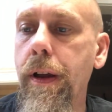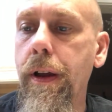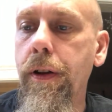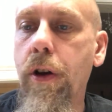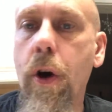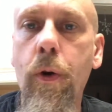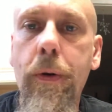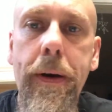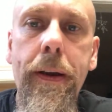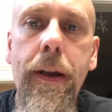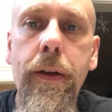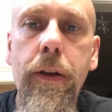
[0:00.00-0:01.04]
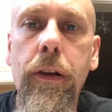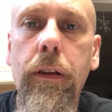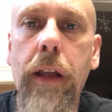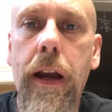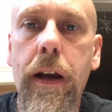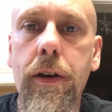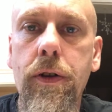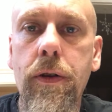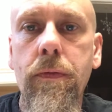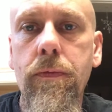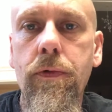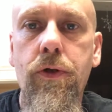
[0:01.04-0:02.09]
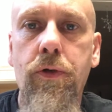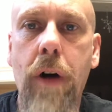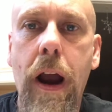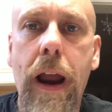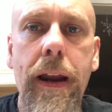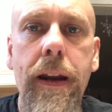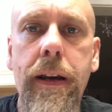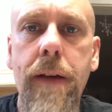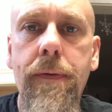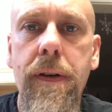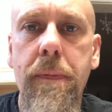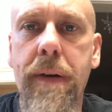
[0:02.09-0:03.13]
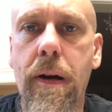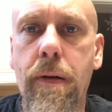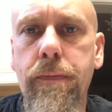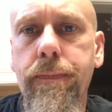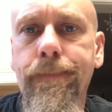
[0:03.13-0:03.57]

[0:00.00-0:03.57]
coated. Let it dry, give it about